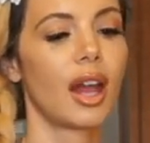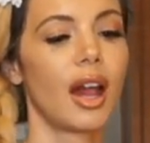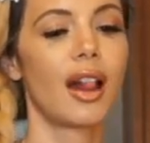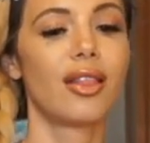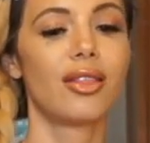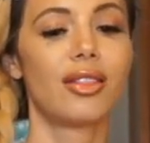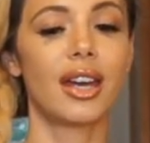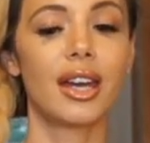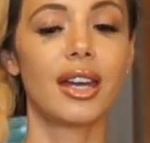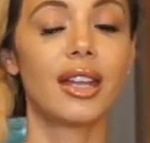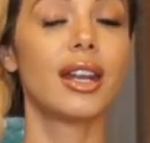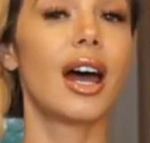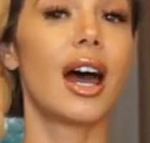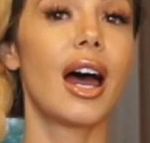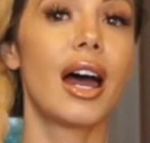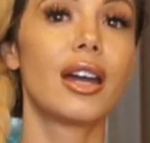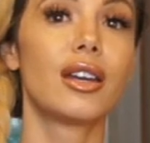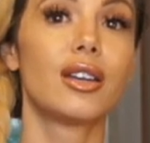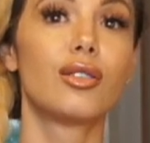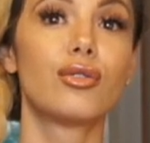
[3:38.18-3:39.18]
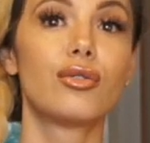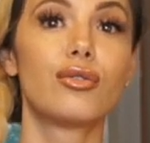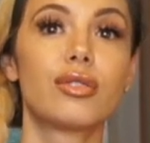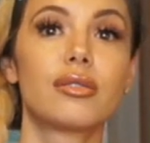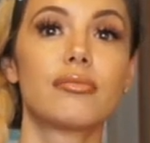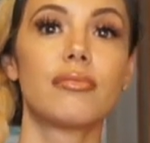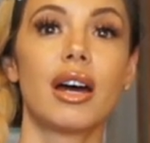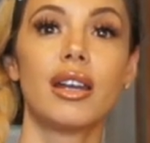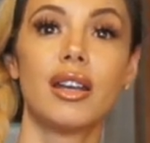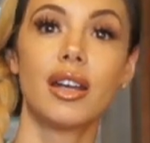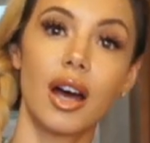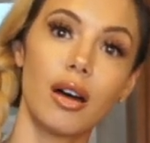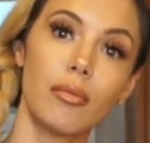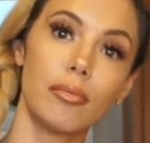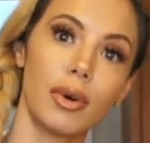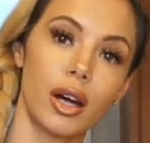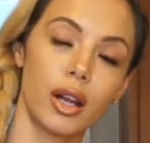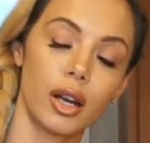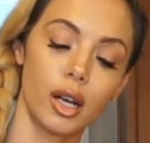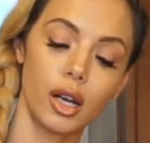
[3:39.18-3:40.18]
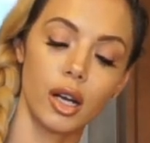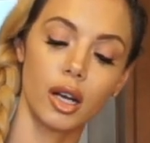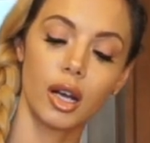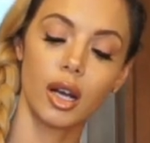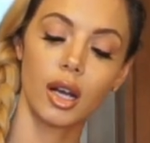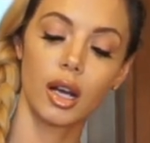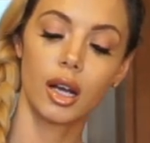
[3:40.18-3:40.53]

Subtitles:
Then I use my nut butter.